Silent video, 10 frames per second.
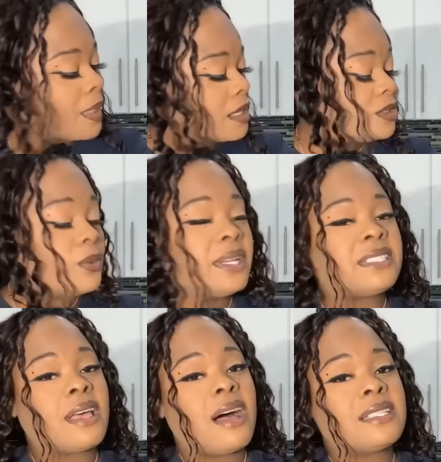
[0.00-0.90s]
soy
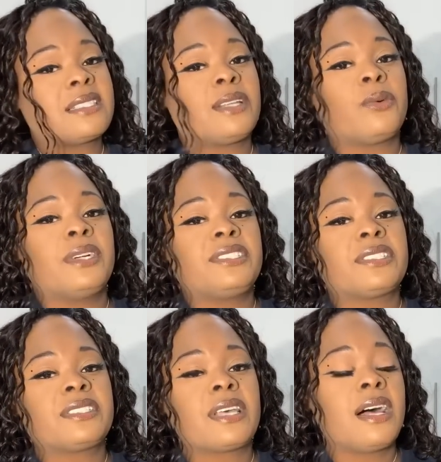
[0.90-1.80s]
sauce and
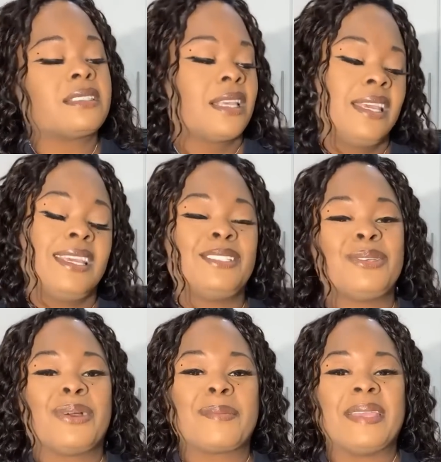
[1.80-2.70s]
oyster sauce
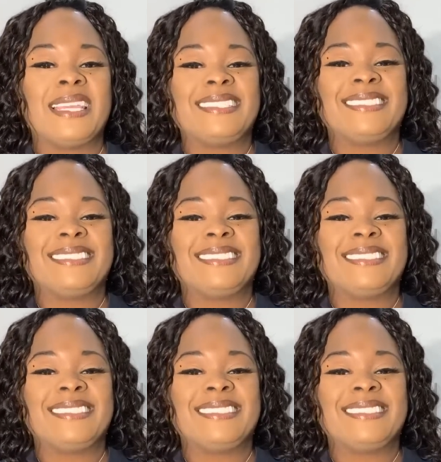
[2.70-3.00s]
into our meat.